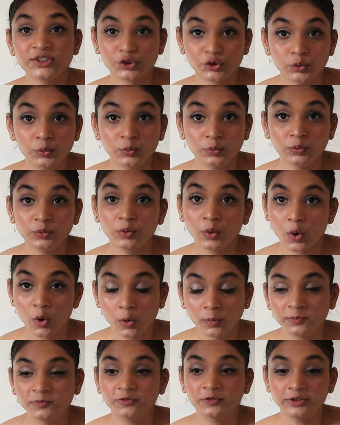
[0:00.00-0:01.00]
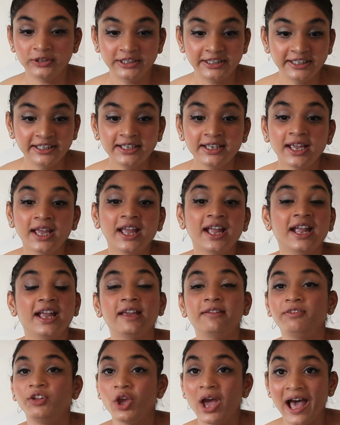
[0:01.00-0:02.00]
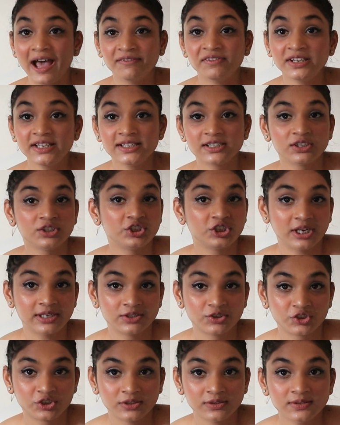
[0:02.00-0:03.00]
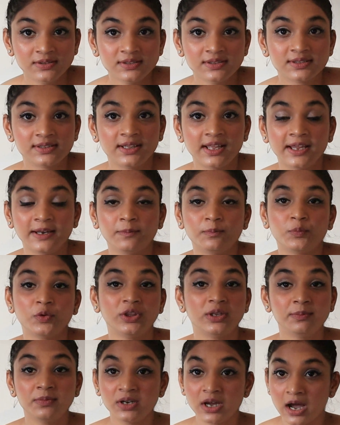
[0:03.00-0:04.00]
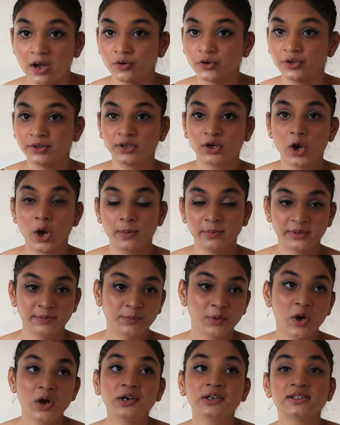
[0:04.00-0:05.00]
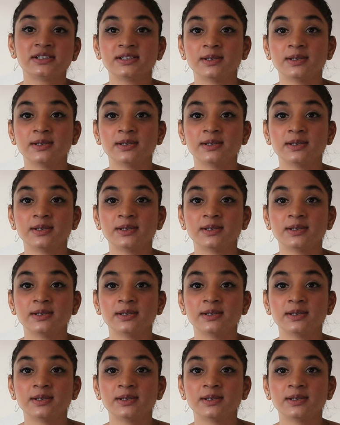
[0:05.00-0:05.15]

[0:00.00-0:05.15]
soon, hopefully. If you have any suggestions, then put them down on the comment box.